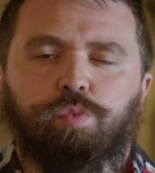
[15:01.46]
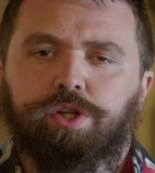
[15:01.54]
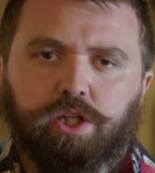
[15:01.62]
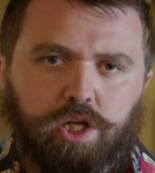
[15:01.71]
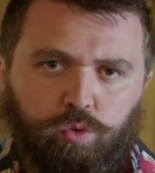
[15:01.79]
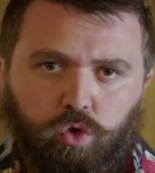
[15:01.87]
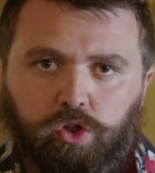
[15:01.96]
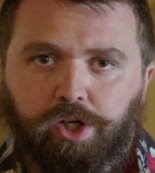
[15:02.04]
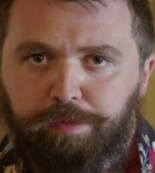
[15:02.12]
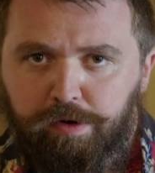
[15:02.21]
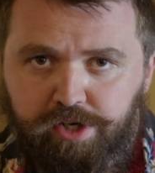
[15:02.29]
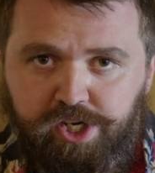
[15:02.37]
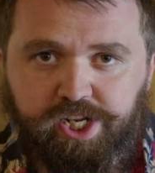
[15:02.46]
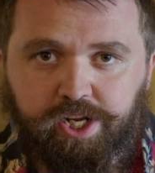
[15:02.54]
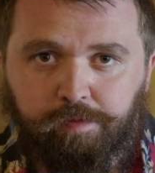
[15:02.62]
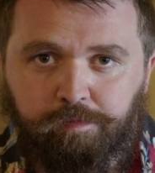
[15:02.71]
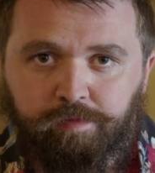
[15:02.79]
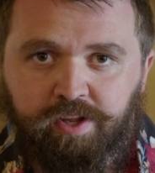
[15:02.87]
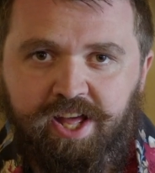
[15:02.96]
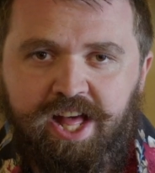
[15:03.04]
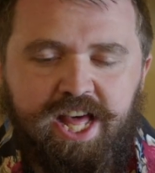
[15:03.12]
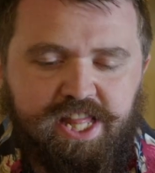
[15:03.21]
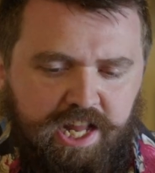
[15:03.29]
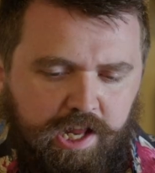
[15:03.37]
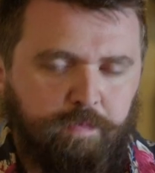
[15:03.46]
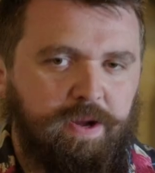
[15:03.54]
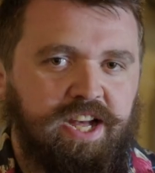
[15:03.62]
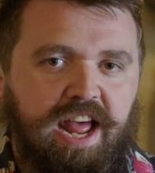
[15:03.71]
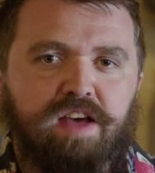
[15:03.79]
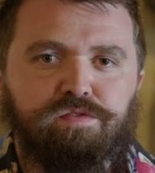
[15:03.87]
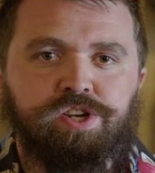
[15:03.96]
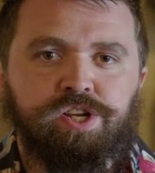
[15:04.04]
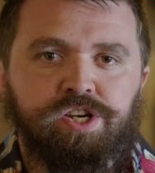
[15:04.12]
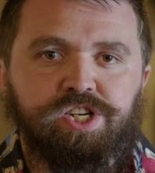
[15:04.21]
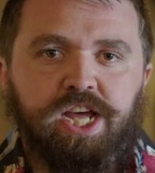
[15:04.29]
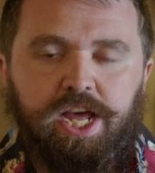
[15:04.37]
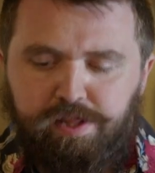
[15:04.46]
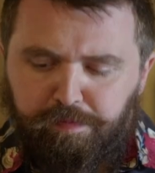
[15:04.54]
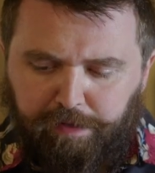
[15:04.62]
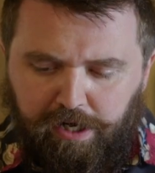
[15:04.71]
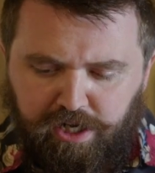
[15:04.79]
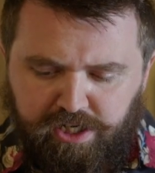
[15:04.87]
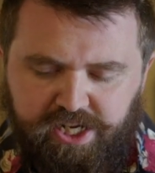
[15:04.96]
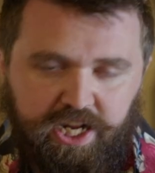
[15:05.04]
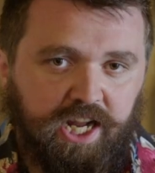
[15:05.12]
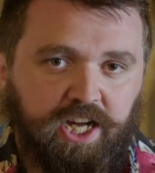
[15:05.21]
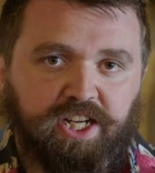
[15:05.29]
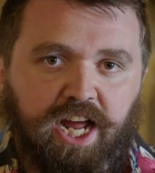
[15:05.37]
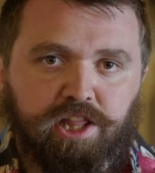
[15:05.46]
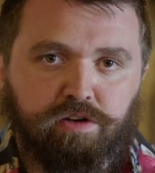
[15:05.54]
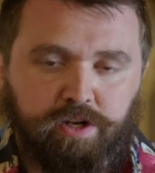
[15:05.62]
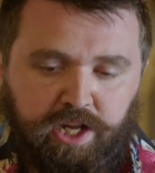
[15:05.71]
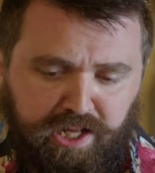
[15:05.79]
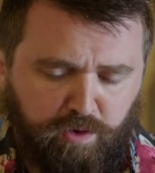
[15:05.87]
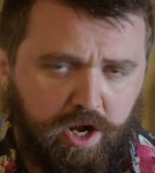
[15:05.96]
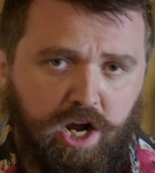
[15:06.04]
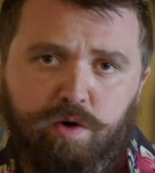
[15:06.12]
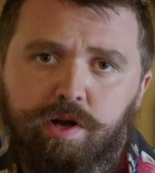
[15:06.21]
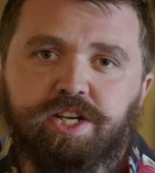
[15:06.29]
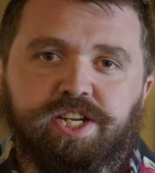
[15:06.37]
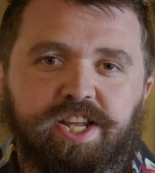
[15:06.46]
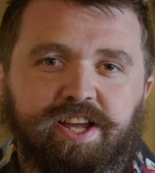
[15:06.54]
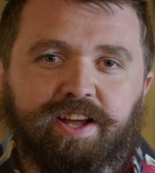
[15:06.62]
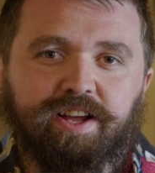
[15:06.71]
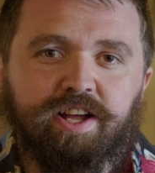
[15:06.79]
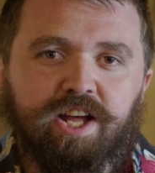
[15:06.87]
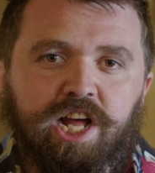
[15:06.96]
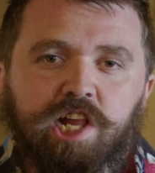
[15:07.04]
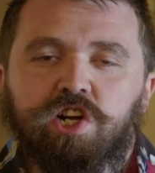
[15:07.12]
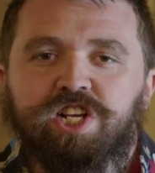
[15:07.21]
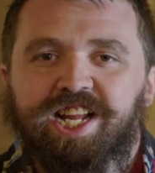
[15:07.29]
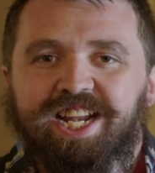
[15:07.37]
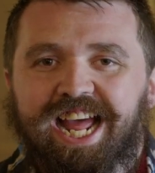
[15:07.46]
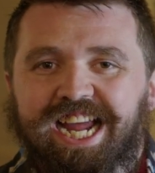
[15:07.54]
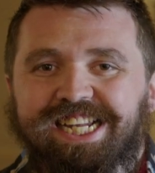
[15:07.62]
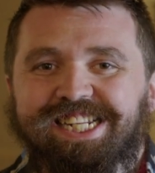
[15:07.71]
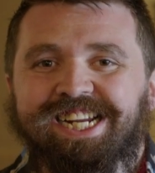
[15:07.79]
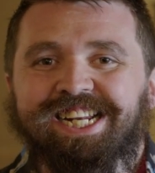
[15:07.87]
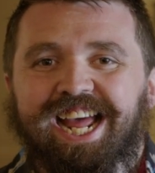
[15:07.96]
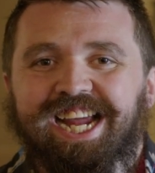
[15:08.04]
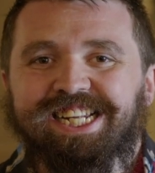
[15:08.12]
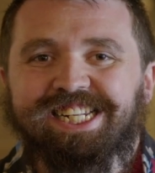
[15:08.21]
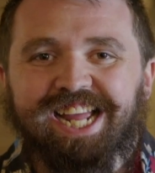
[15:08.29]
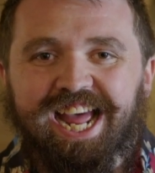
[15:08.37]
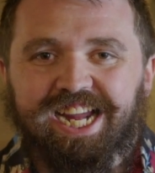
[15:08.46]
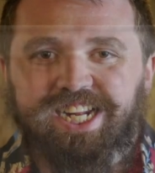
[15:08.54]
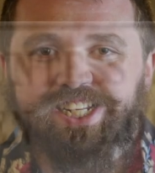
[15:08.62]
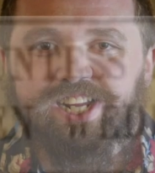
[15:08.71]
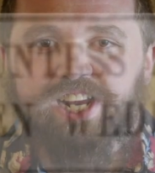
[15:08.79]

with the local community. This has been evident in the parties and gatherings that were hosted here, such as in 1888